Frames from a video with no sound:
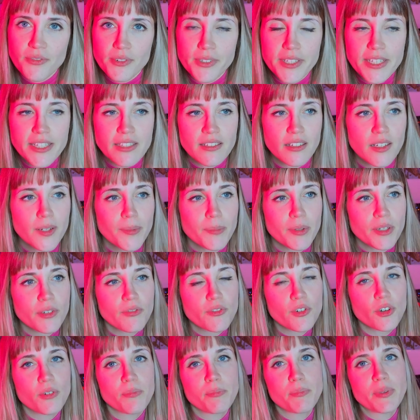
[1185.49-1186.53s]
for example,
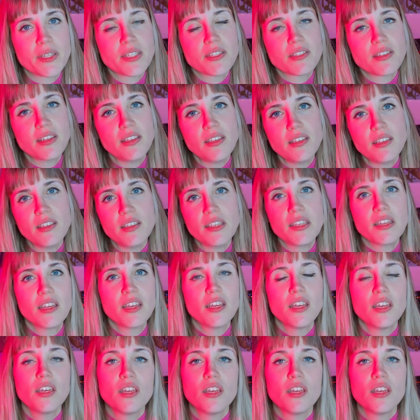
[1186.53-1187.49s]
you've got BT,